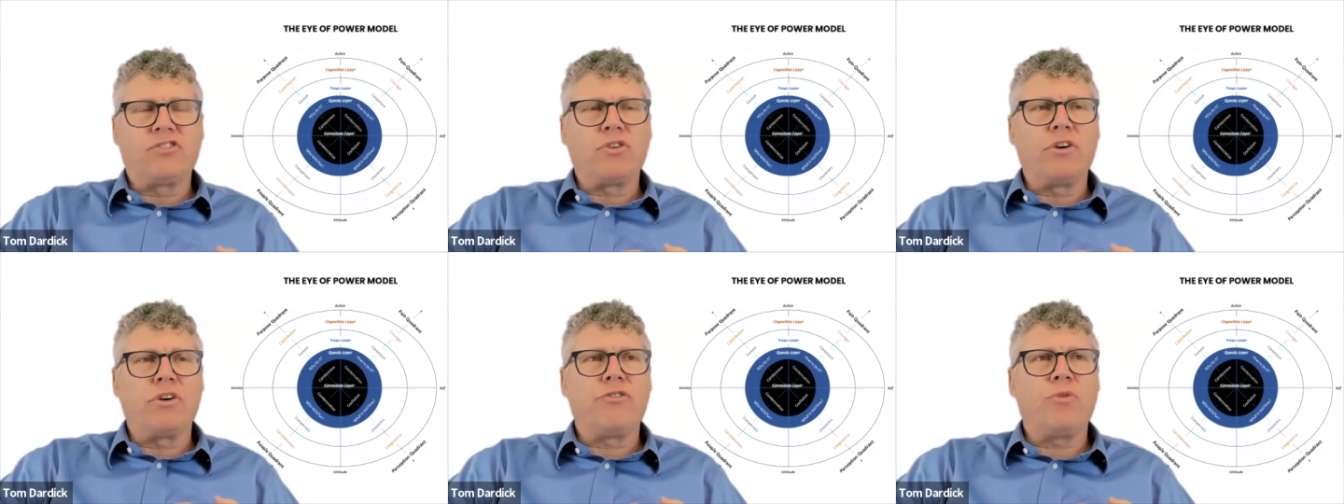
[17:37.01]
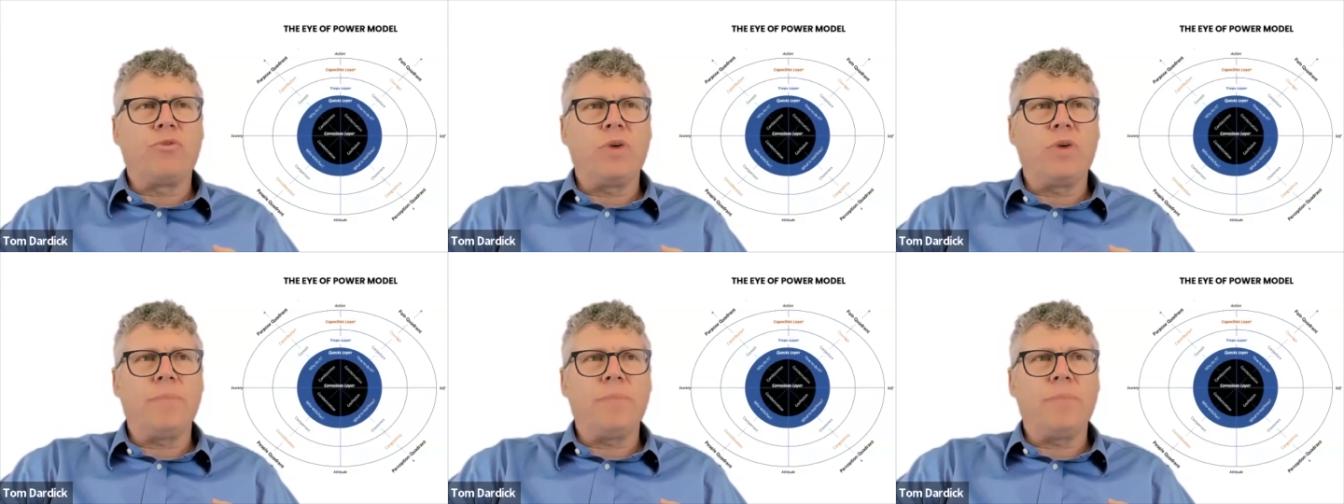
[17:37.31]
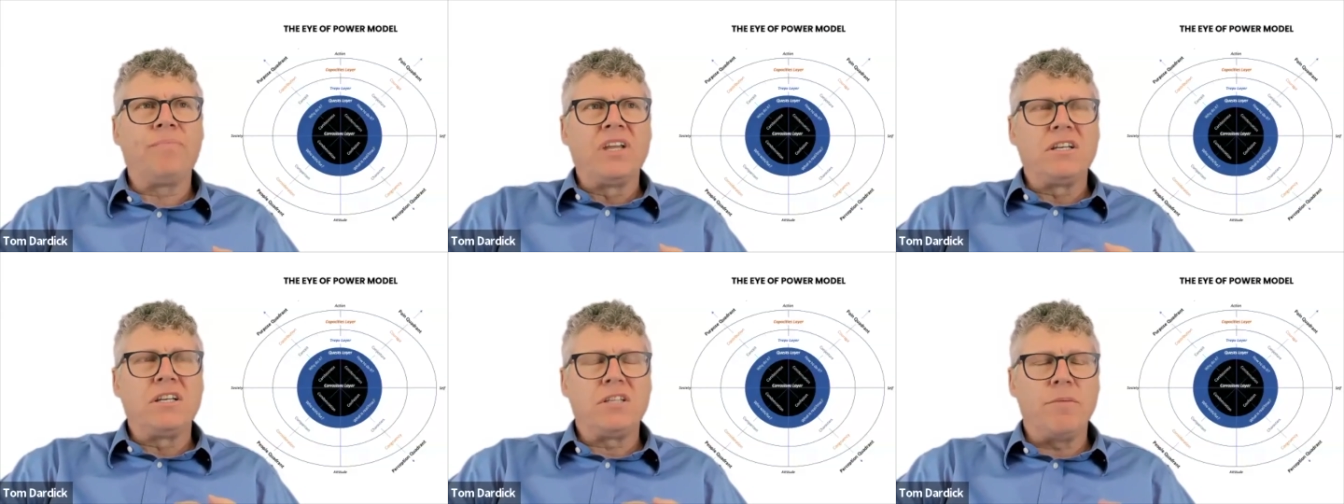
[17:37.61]
or if
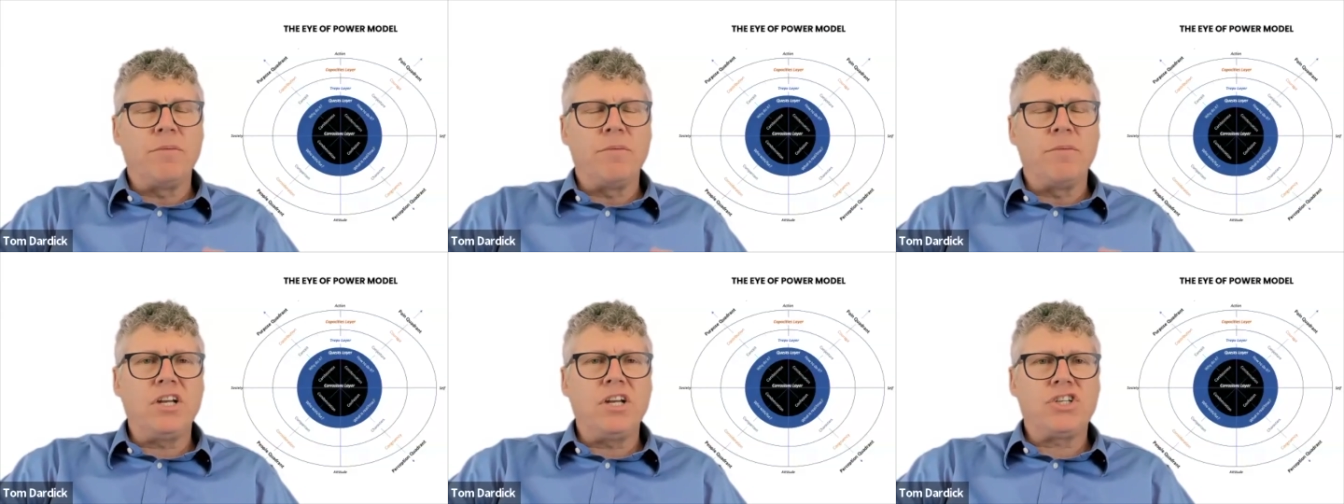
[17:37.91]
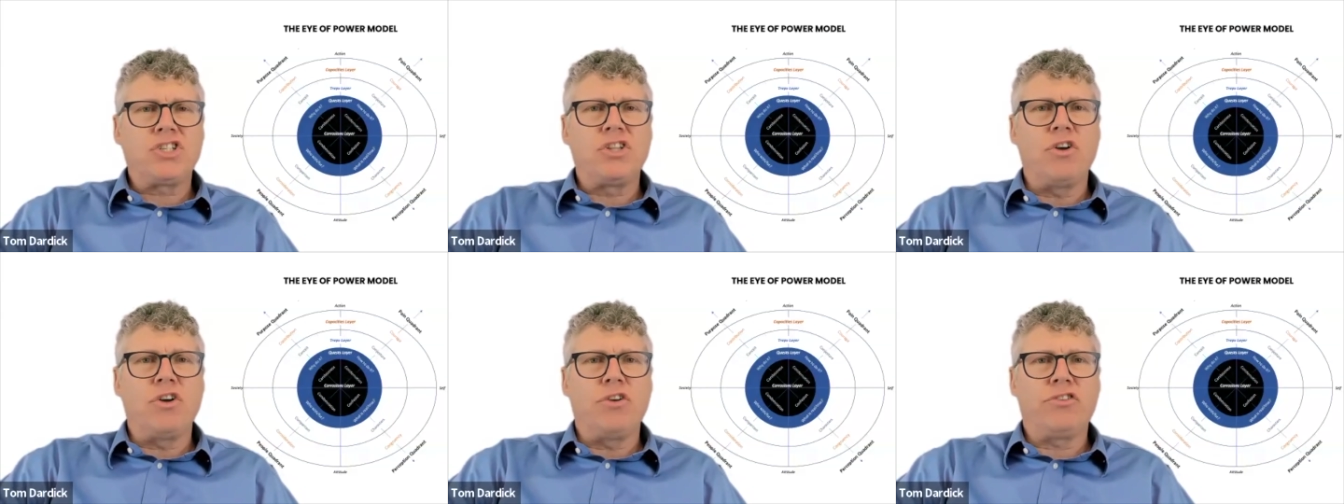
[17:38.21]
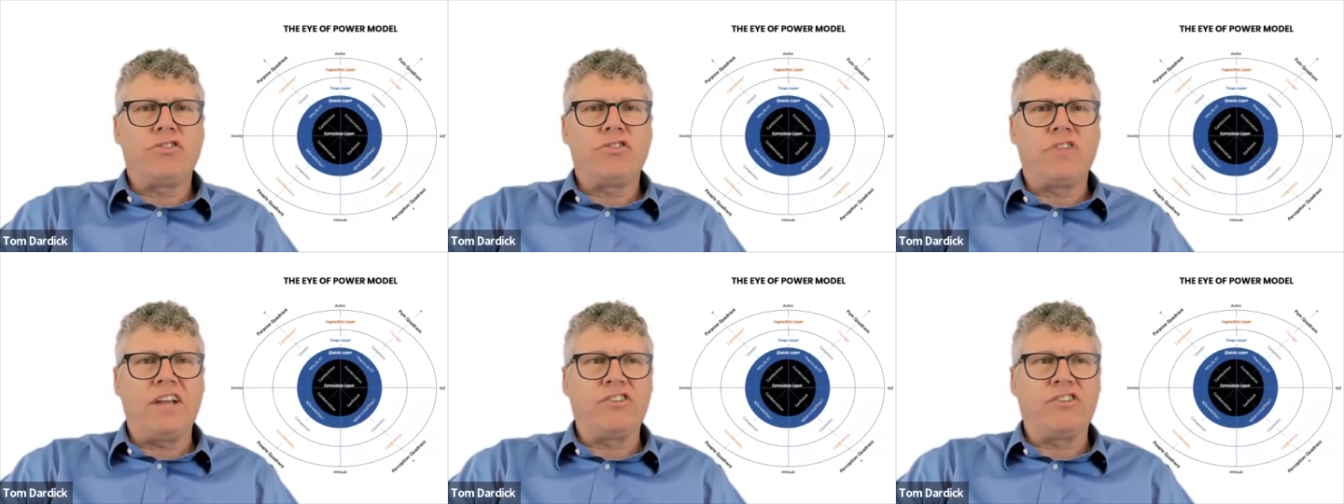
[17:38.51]
we diminish
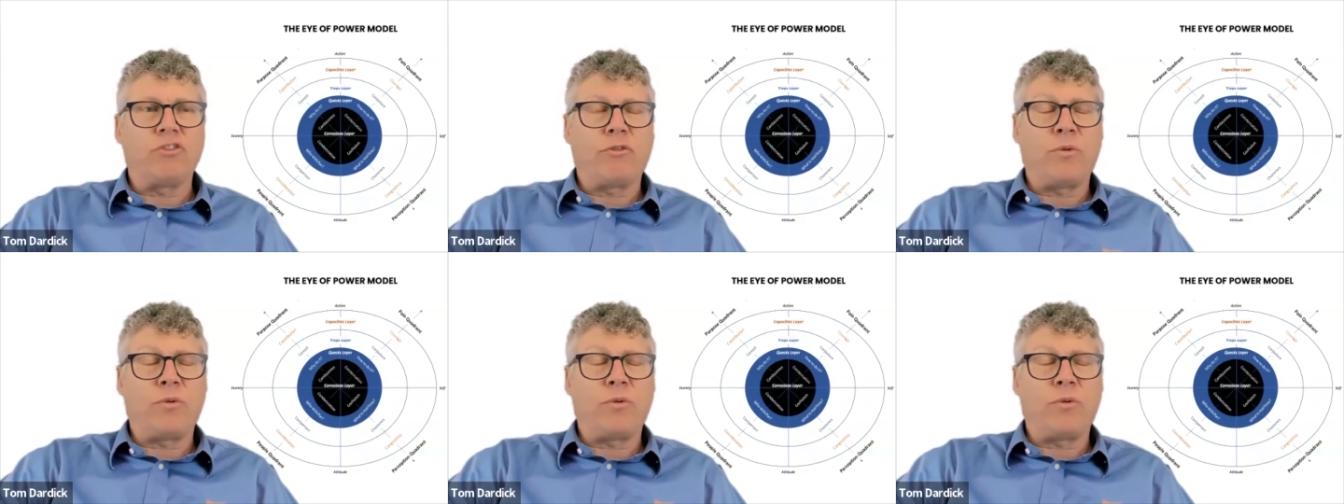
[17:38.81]
those things,